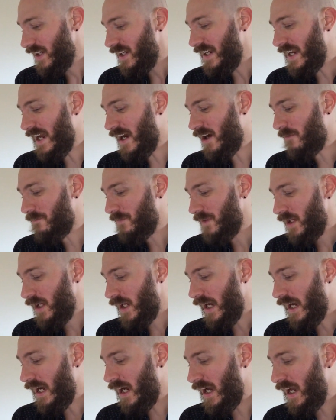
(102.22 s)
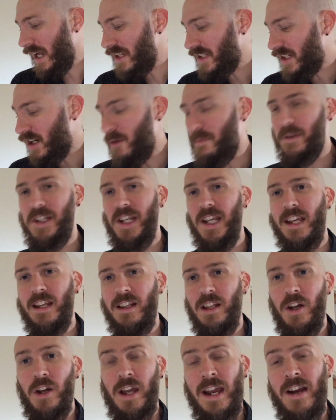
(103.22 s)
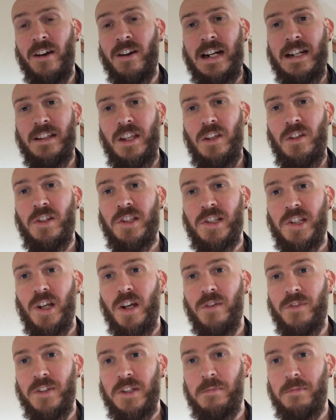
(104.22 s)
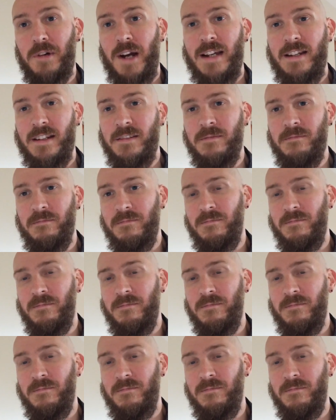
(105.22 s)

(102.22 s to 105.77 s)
Now, is there a particular area that you service, Bradon?